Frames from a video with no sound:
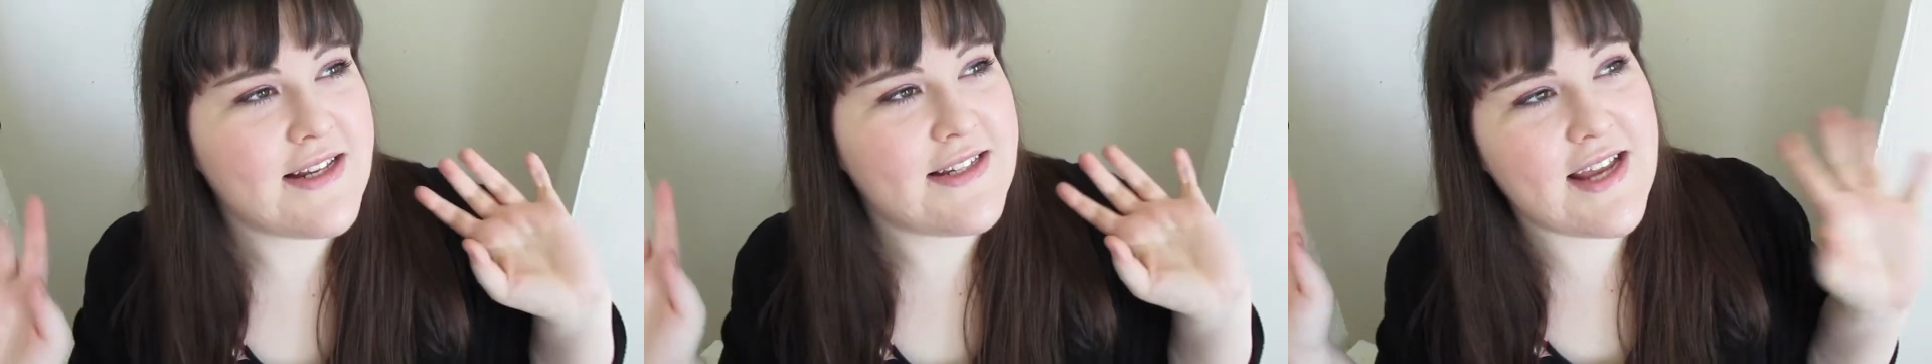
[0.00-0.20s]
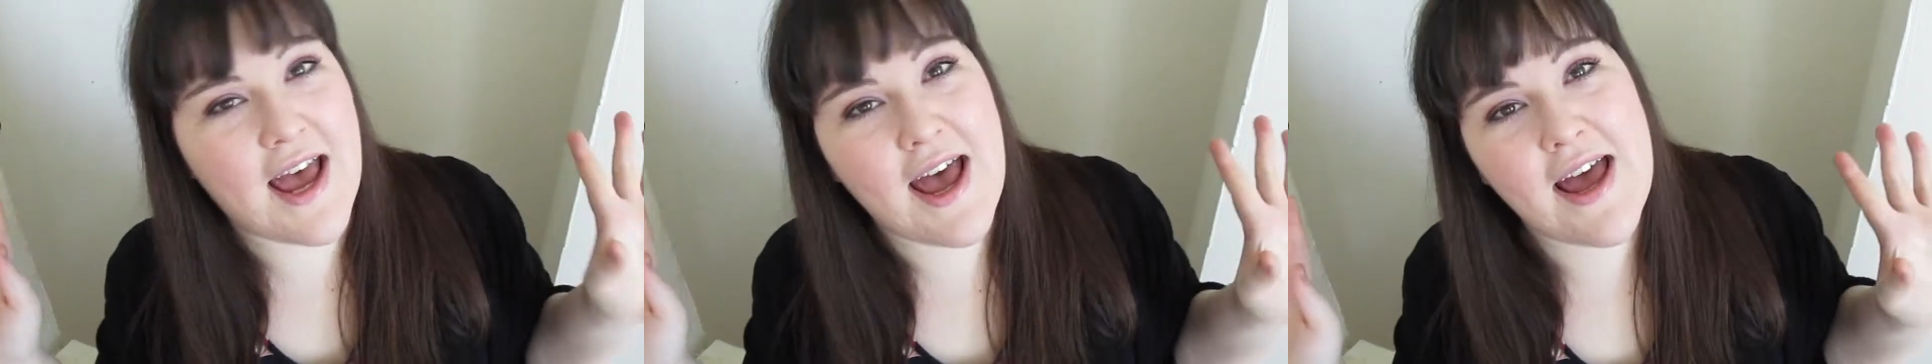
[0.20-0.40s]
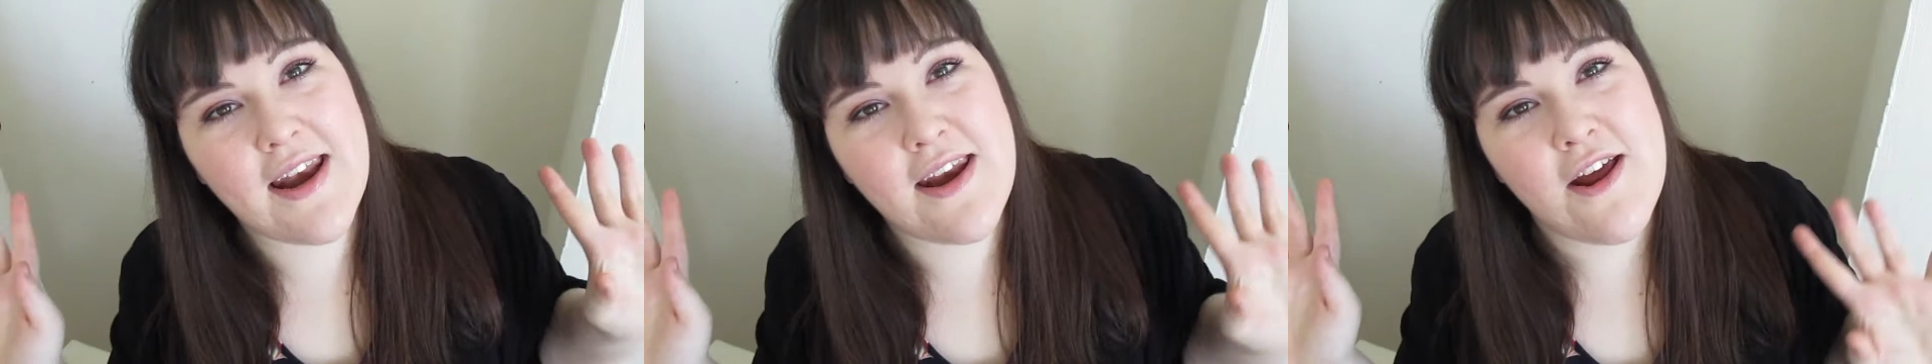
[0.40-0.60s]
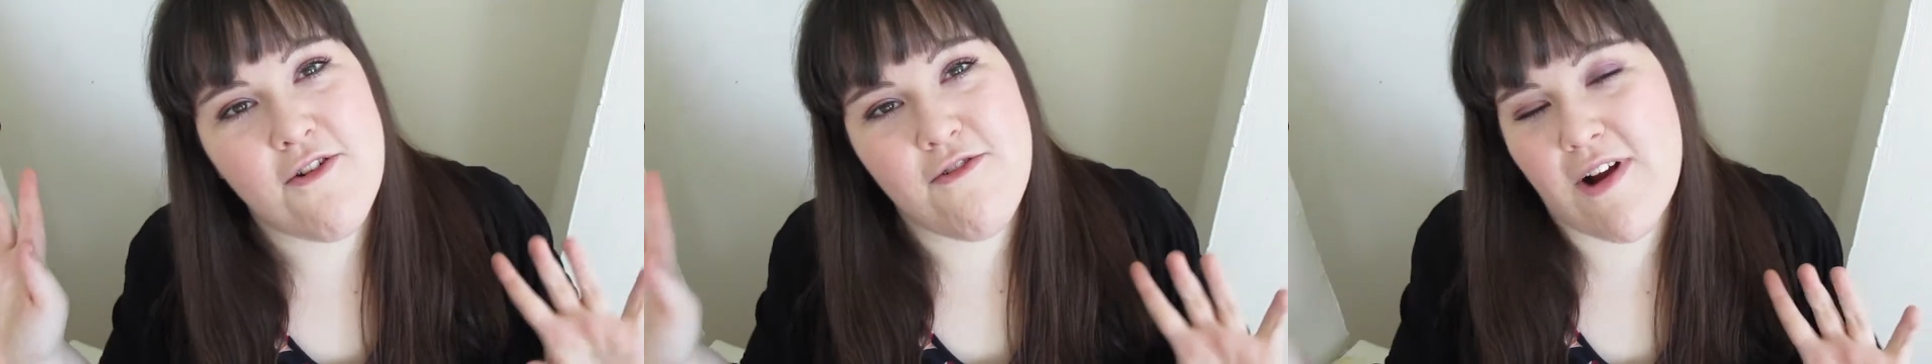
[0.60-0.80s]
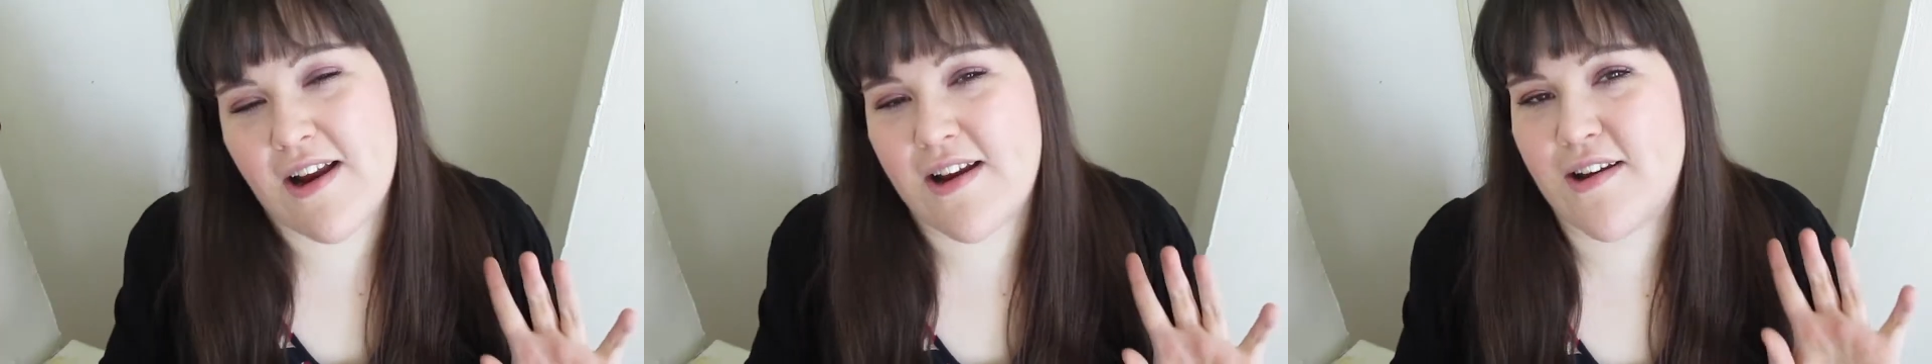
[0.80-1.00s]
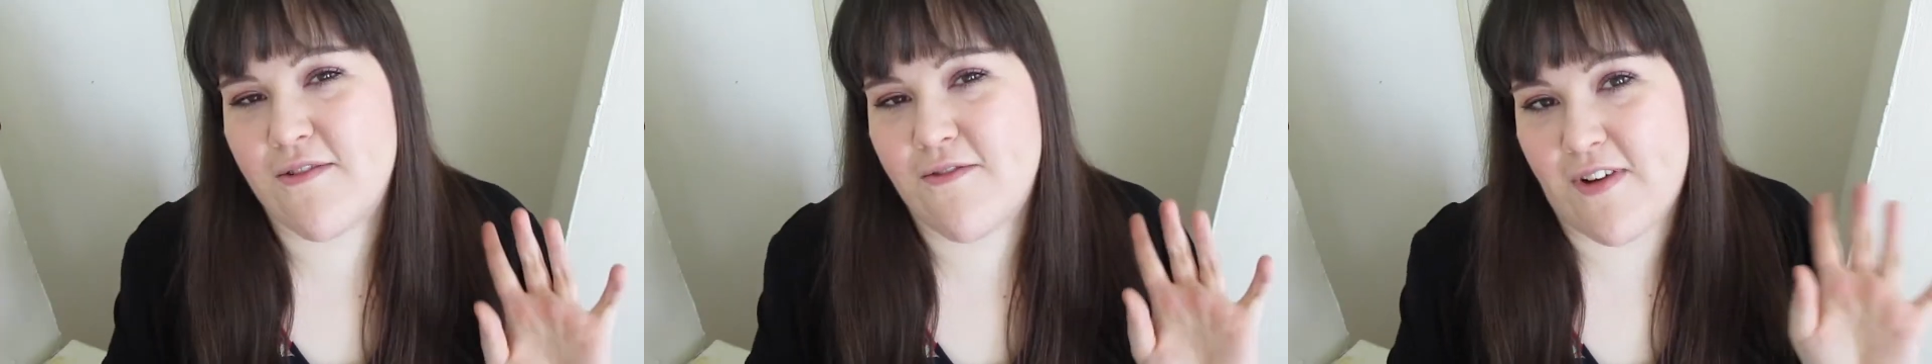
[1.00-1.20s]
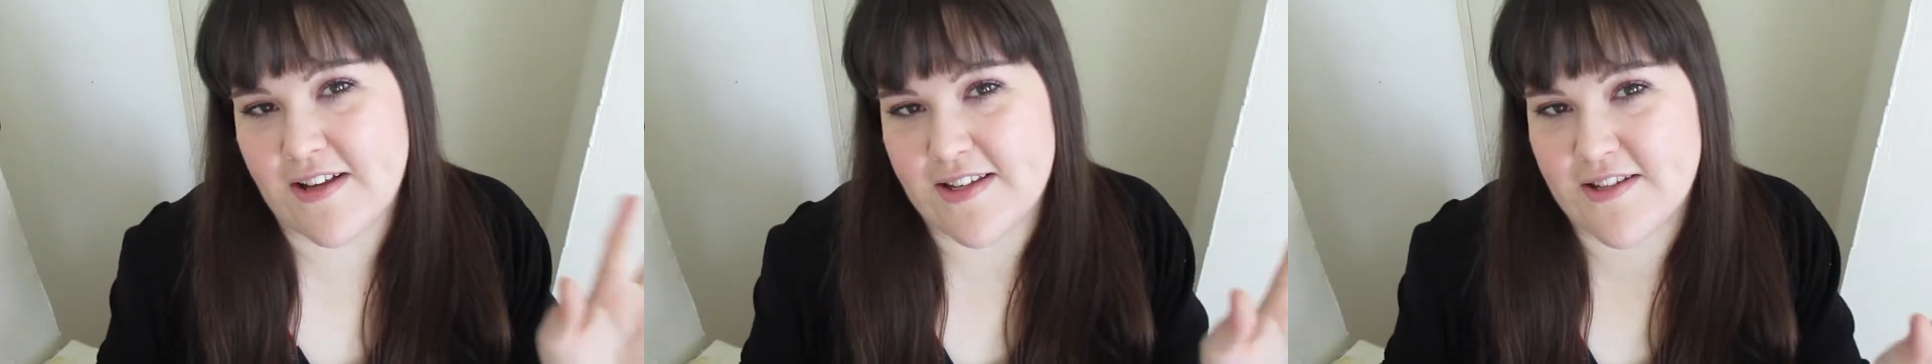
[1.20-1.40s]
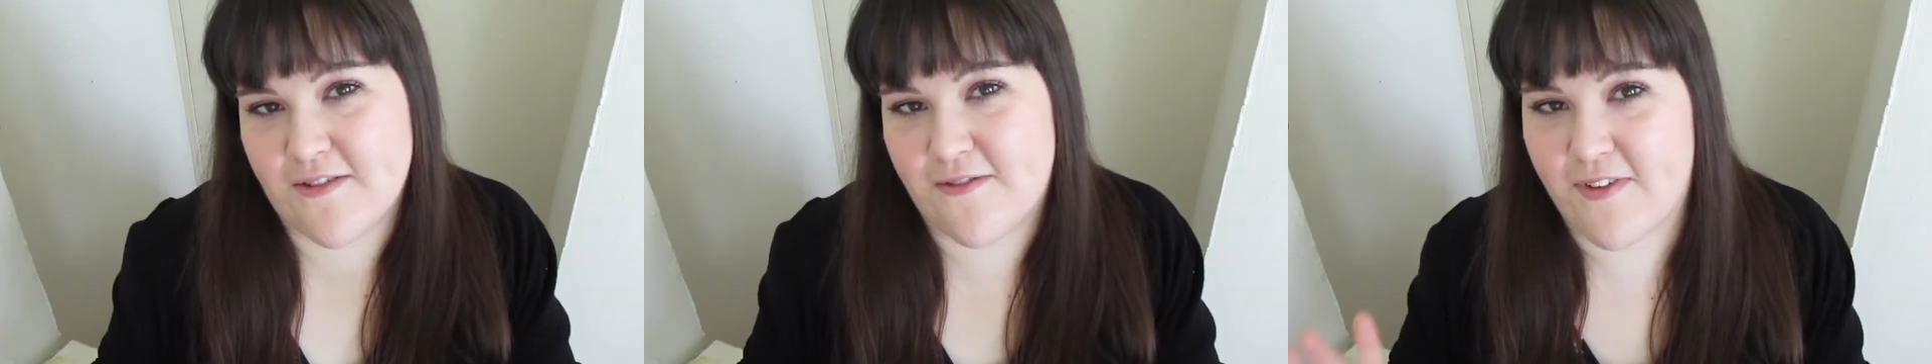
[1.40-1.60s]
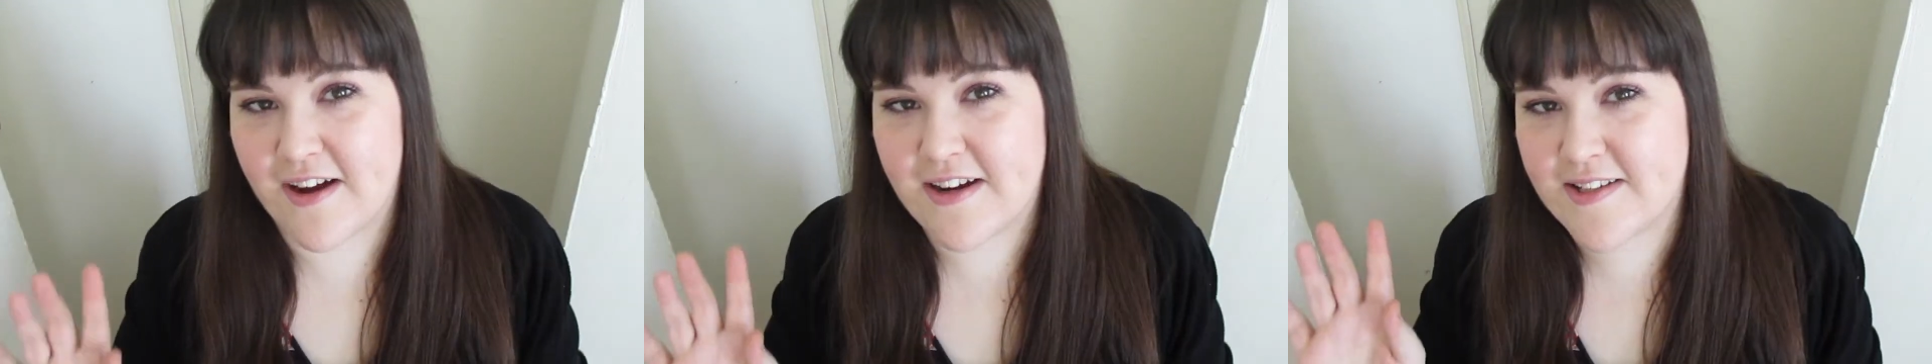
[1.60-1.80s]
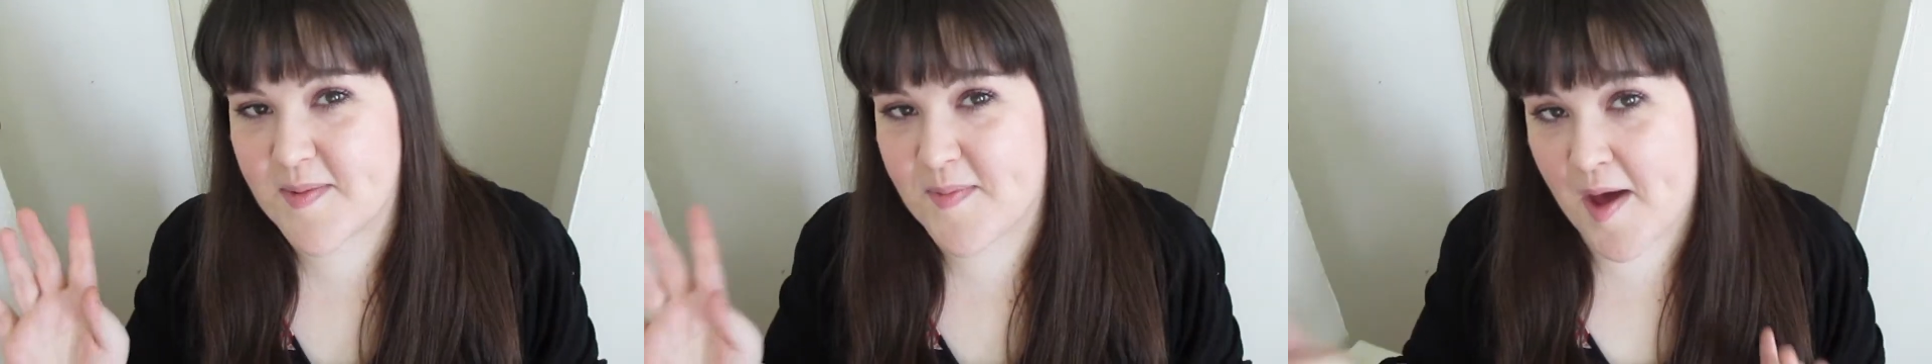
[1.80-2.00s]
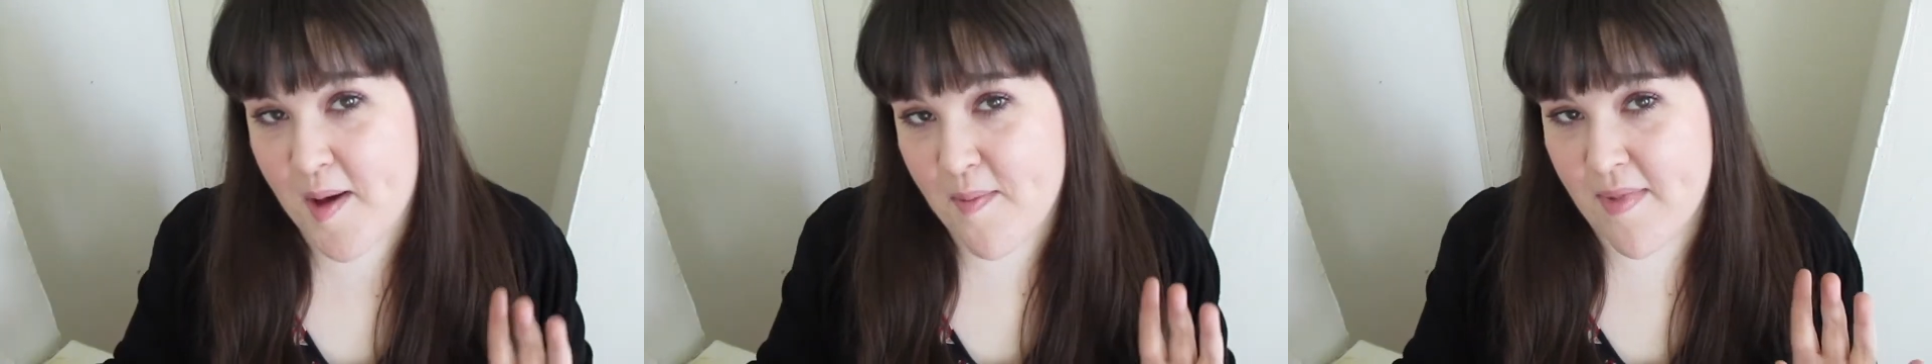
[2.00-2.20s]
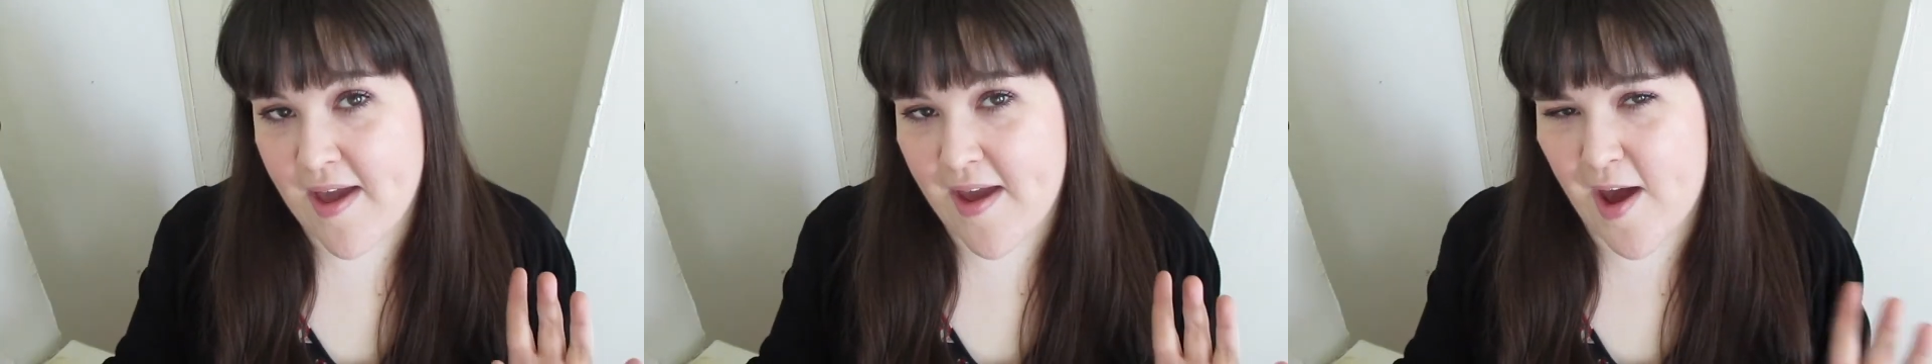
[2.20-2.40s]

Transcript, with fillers: 10 random festive facts about me.